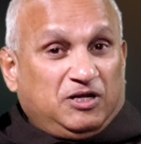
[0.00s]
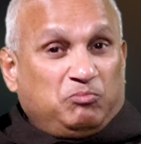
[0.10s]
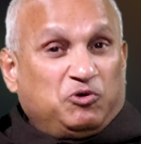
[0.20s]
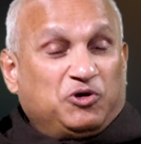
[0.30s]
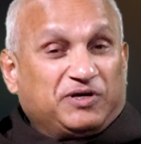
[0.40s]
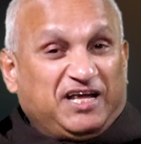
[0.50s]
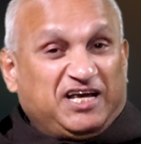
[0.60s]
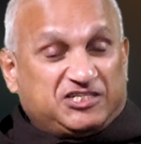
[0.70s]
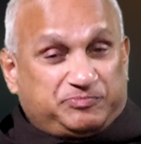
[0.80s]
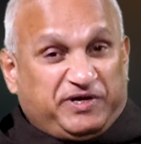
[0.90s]
more
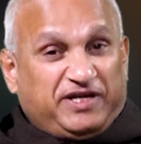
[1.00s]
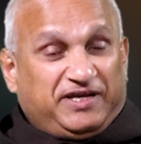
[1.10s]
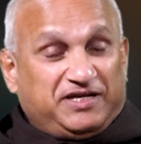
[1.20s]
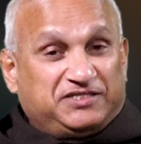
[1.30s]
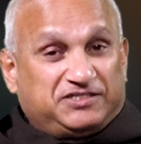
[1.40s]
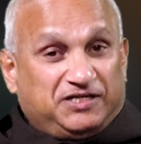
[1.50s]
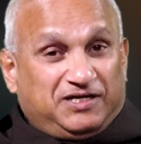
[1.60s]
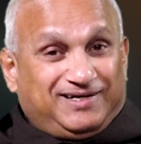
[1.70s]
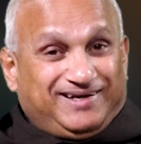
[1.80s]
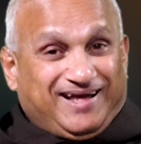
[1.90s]

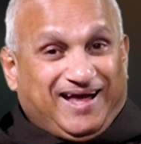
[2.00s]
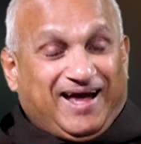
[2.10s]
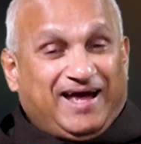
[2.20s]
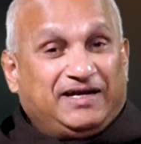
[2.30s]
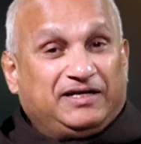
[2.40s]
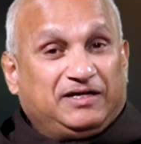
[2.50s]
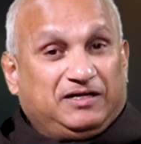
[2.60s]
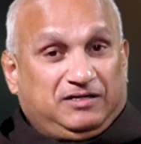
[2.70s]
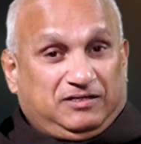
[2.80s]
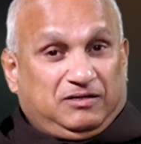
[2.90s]
experiential, and
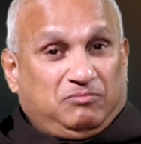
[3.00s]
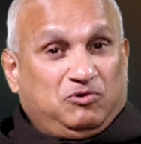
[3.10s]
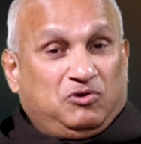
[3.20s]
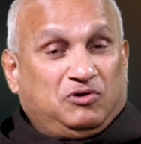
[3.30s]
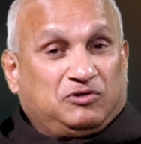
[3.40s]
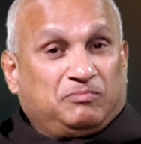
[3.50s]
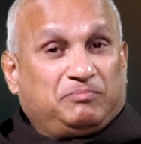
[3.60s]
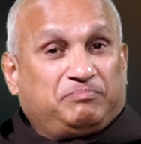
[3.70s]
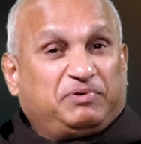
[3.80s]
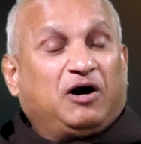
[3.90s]
more
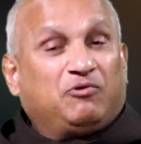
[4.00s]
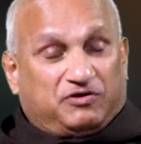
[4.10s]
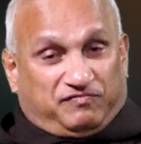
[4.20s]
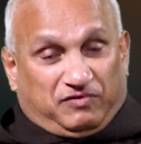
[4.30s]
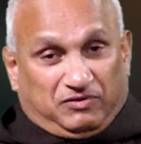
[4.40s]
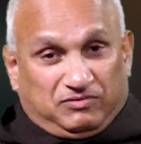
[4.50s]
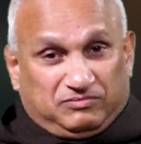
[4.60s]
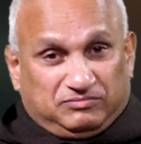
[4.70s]
powerful.